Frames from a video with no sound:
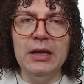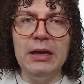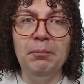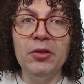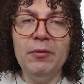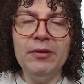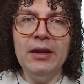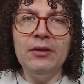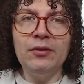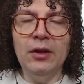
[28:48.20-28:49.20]
But
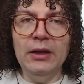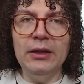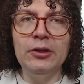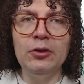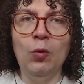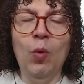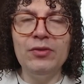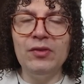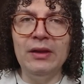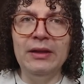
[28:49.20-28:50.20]
nevertheless, one
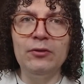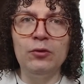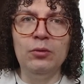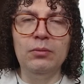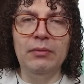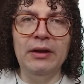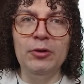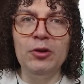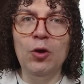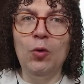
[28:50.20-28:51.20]
still needs to a little bit
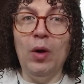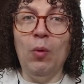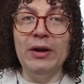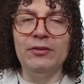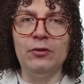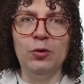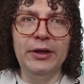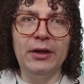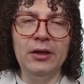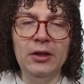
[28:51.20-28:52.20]
know what one is doing.
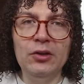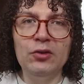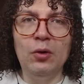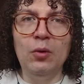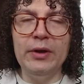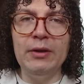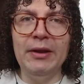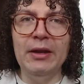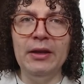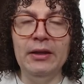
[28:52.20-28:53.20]
So even
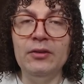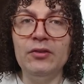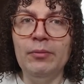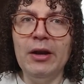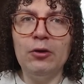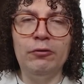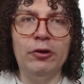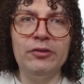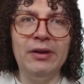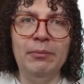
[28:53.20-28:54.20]
it's similar to, for
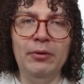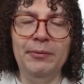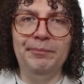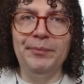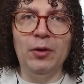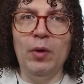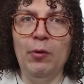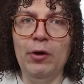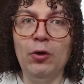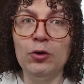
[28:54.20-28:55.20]
example, when we
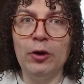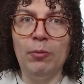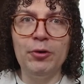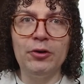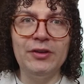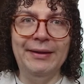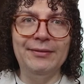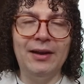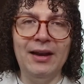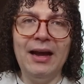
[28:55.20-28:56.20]
go to a computer science
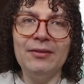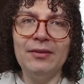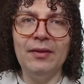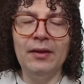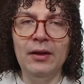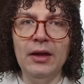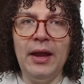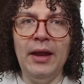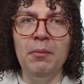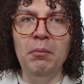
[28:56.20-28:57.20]
class that
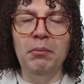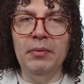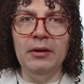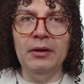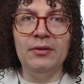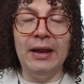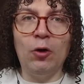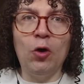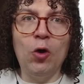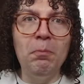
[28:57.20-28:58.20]
it's like on
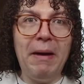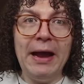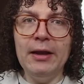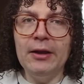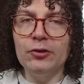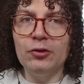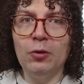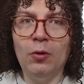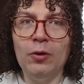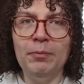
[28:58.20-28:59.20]
compilers
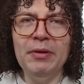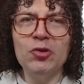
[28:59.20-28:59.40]
or pretty much